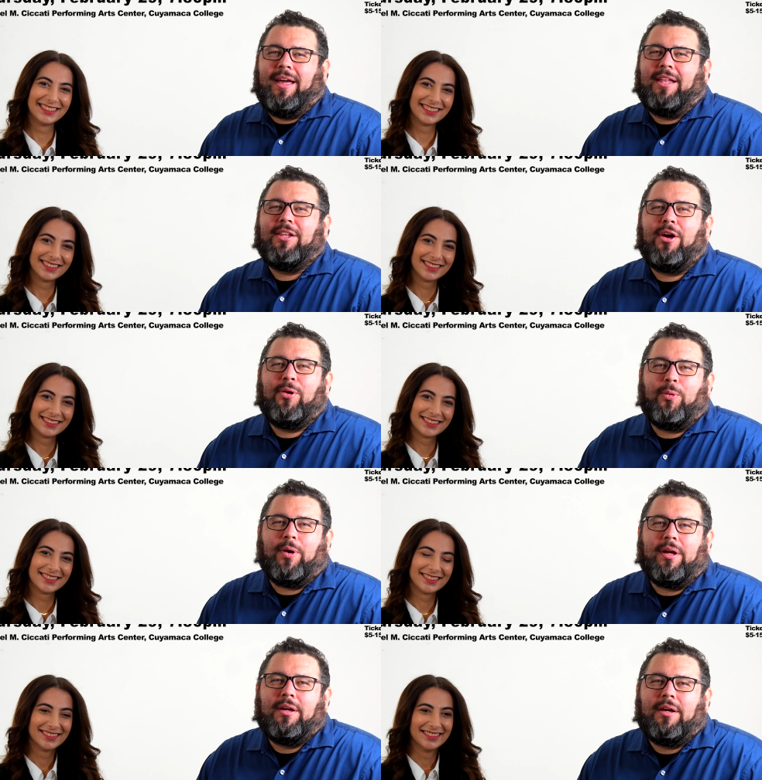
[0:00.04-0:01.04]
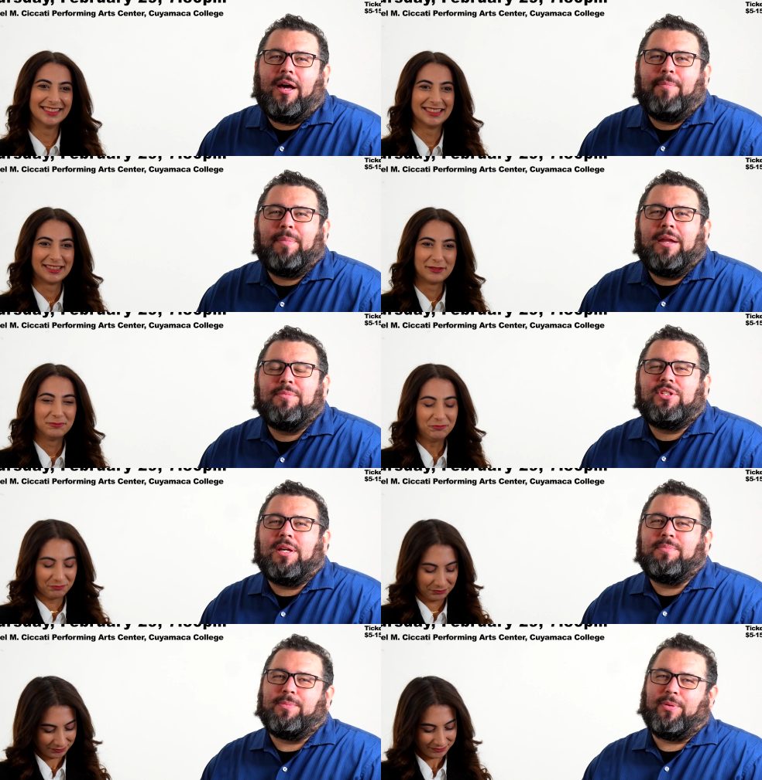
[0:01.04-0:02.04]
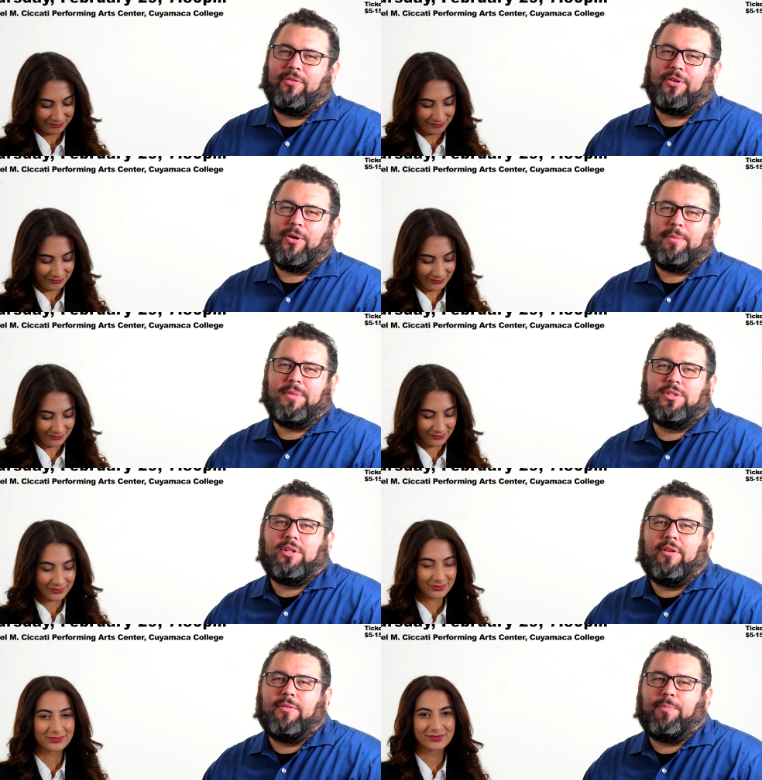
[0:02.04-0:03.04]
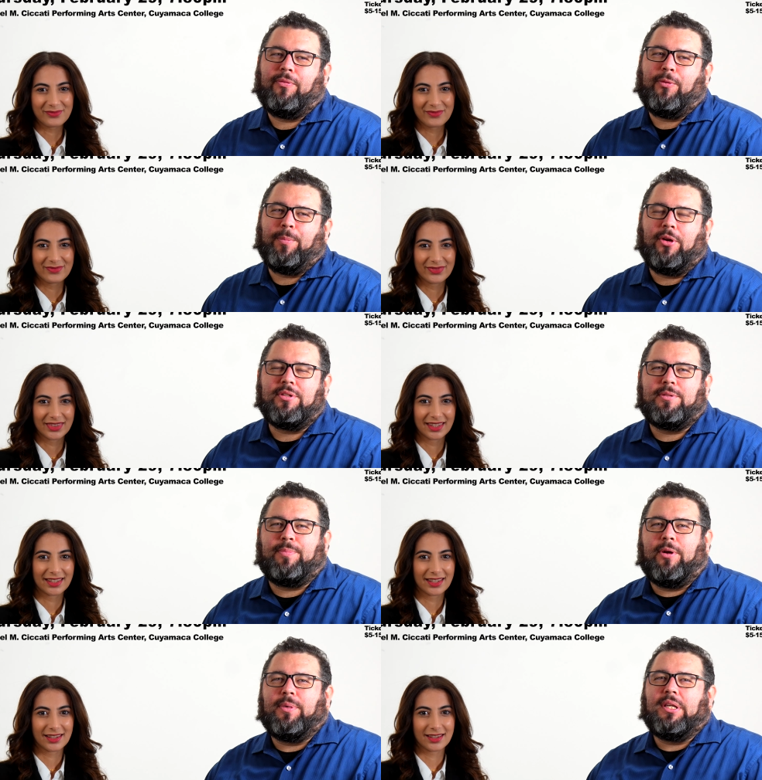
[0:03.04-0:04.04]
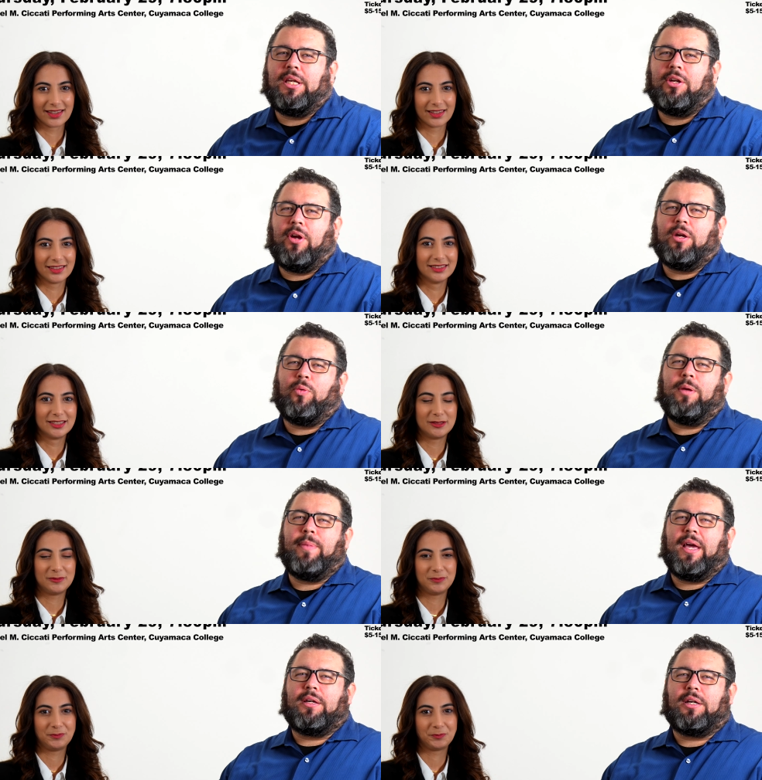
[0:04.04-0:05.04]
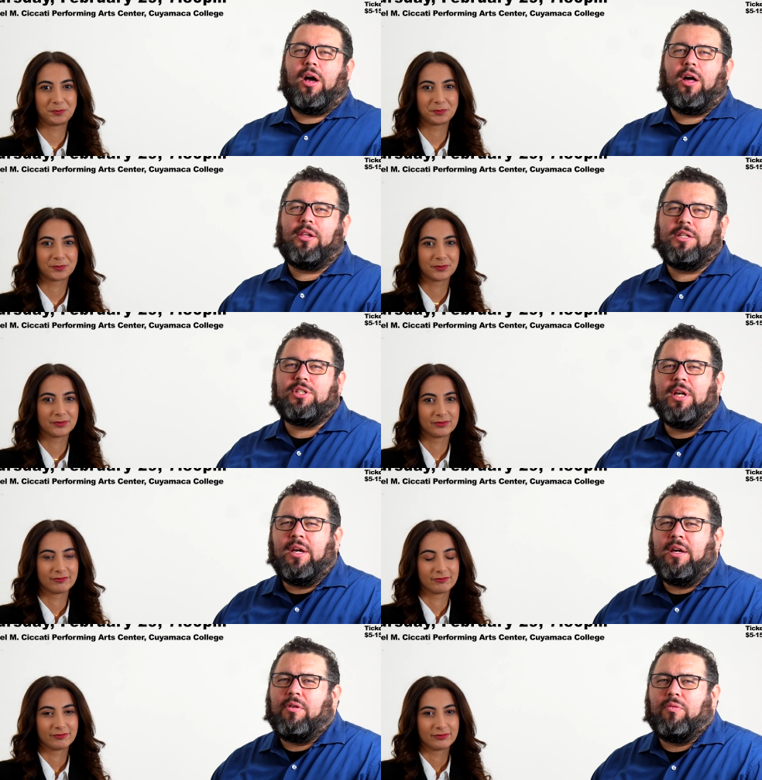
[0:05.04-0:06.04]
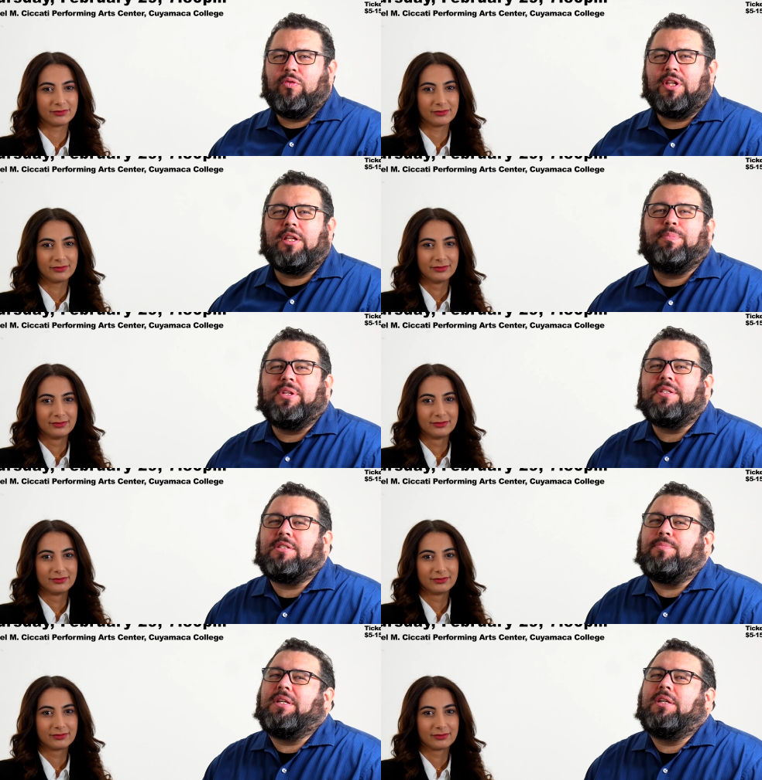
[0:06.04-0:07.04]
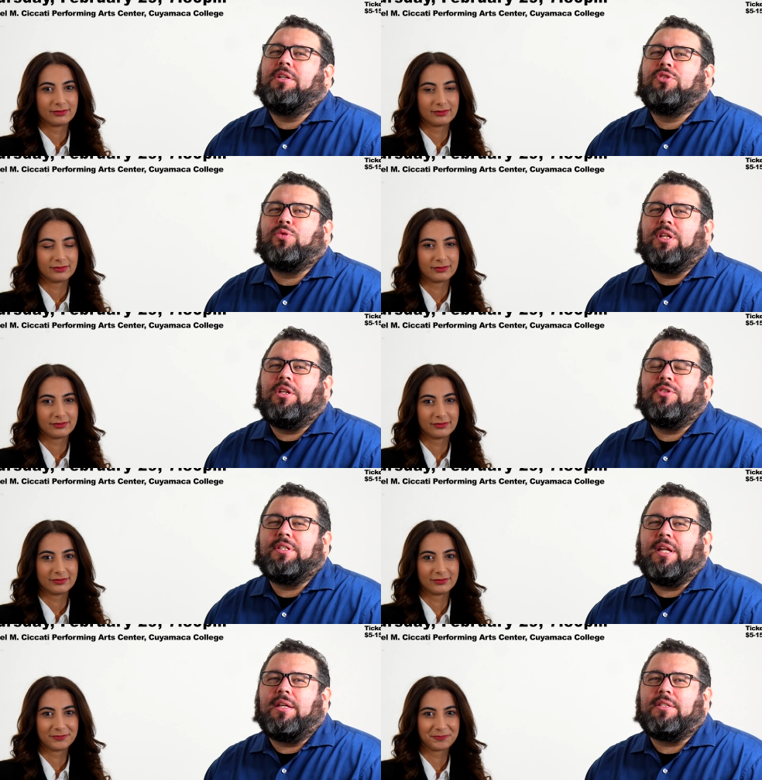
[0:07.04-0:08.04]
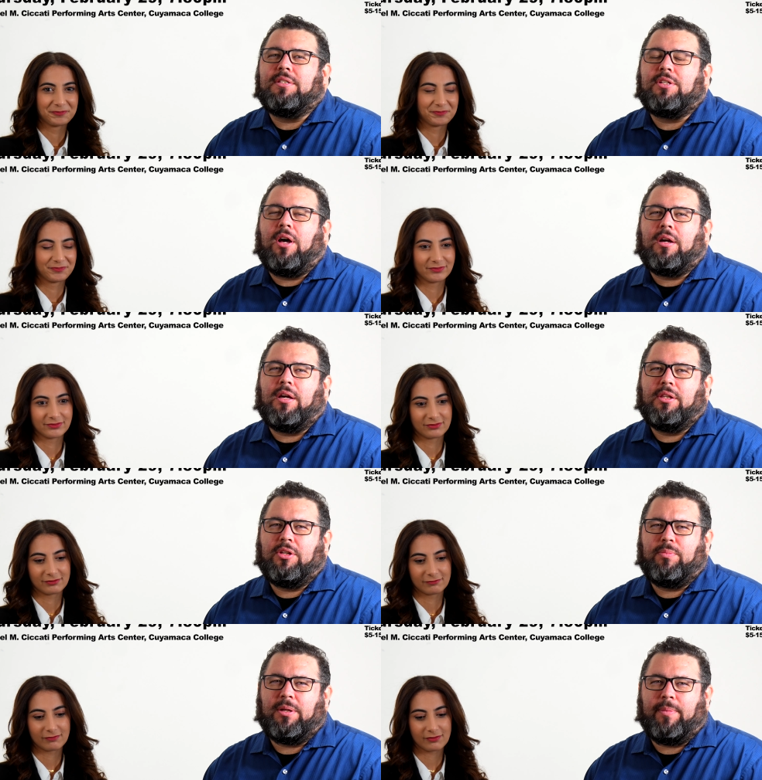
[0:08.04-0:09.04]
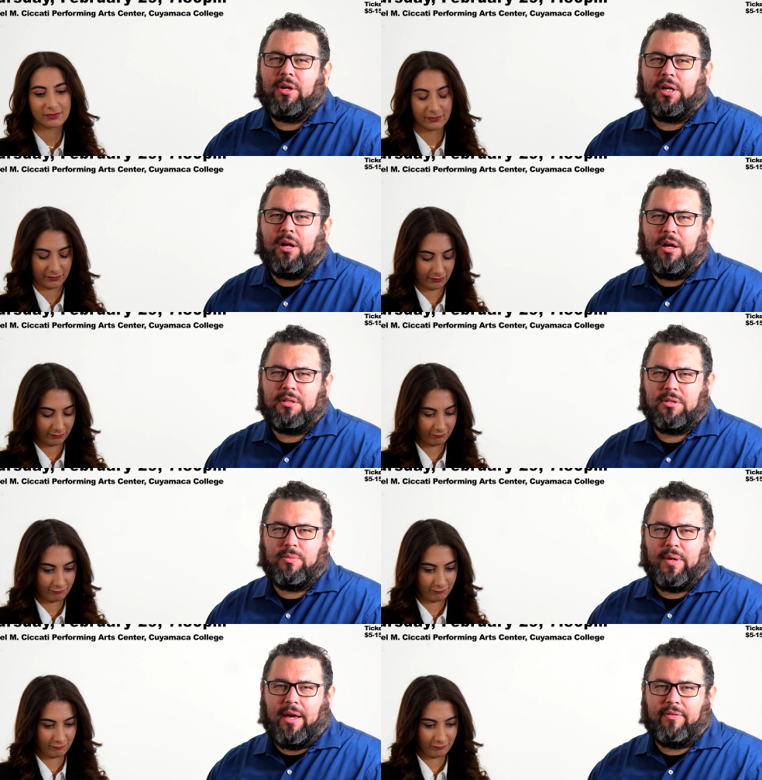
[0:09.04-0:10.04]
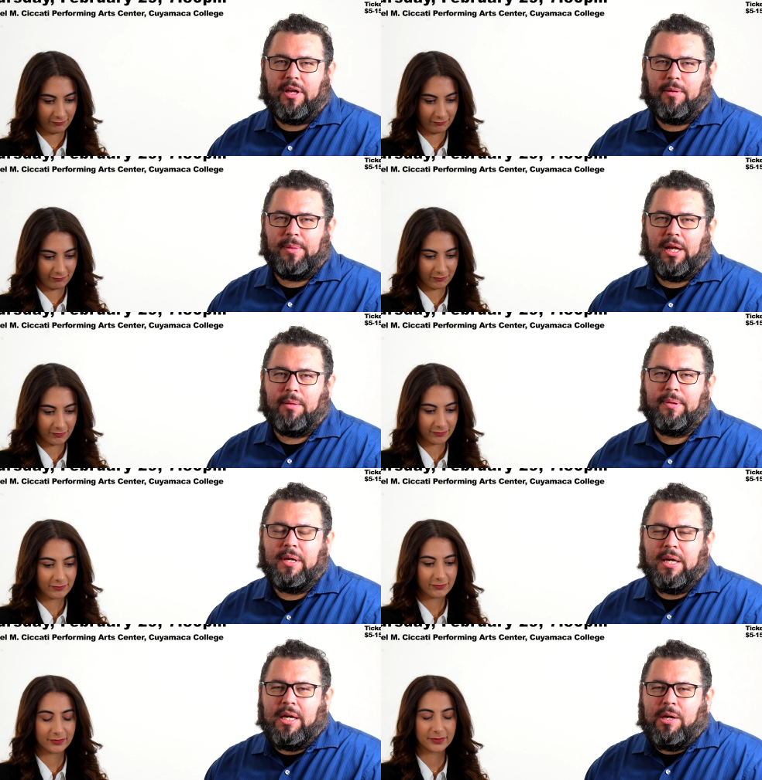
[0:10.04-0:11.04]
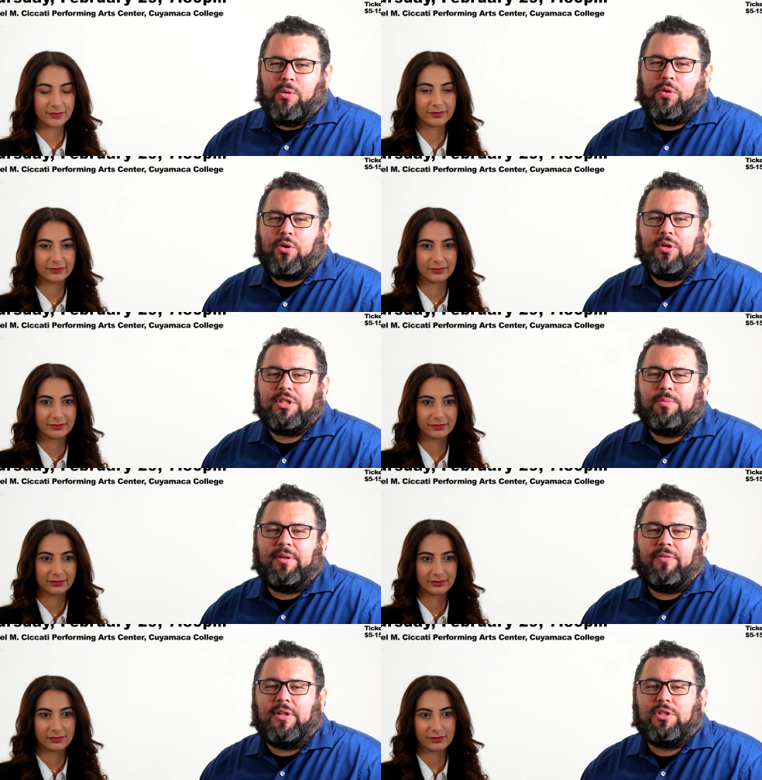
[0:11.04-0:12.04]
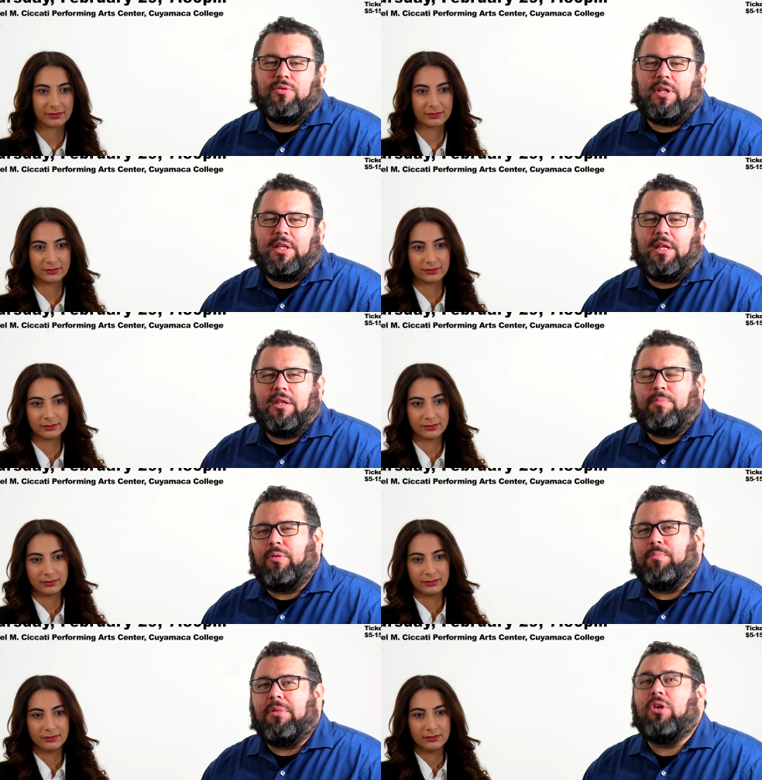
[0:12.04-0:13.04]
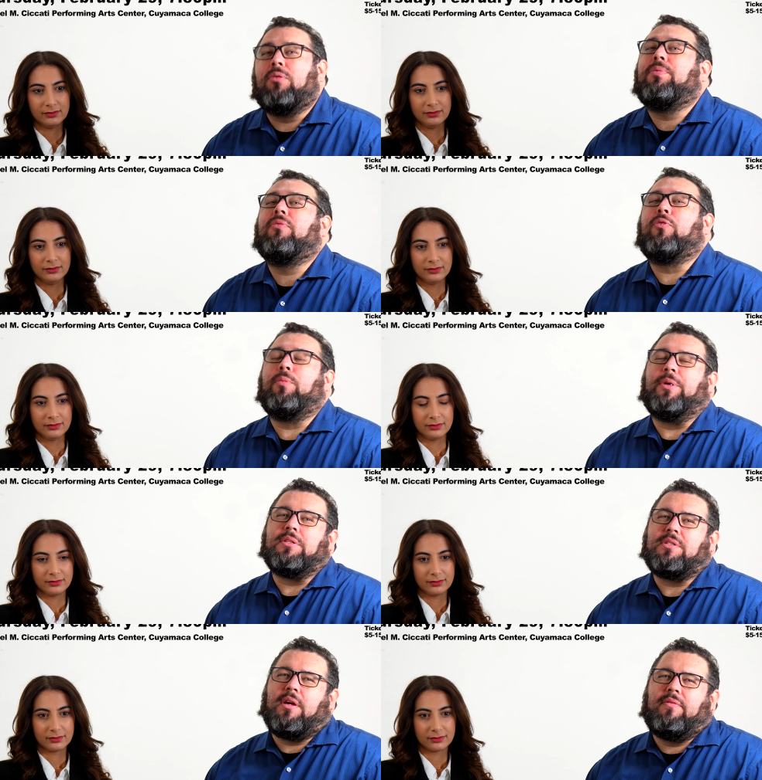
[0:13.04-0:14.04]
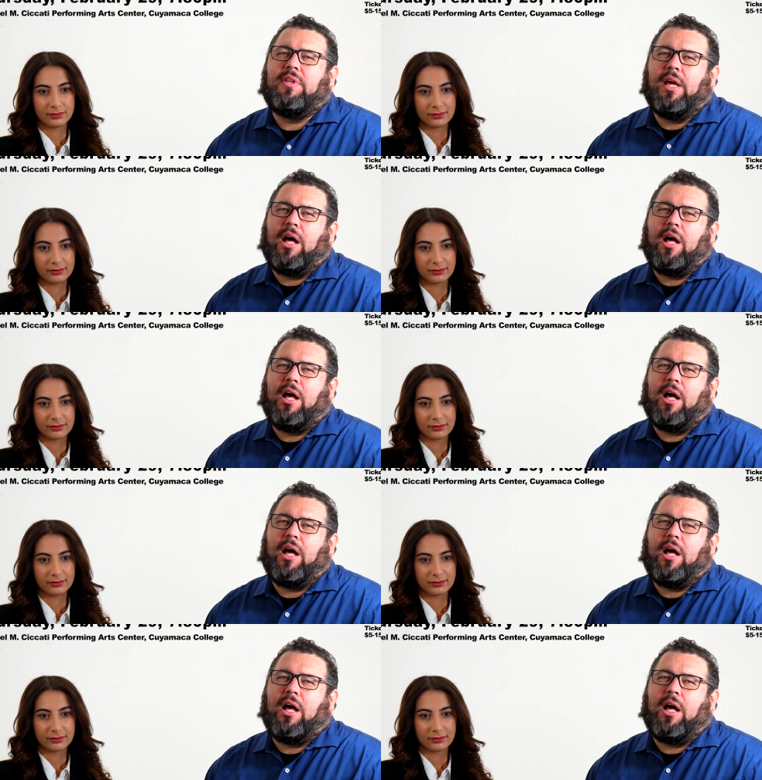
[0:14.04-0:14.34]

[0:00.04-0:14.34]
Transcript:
Speaker 1: Hello, my name is James Sepulvedo. I'm the chair of the Performing Arts Department here at Cuyamaca College. Really pleased to be joining you today to talk a little bit about a concert we have coming up. We're going to be featuring the premiere performance of the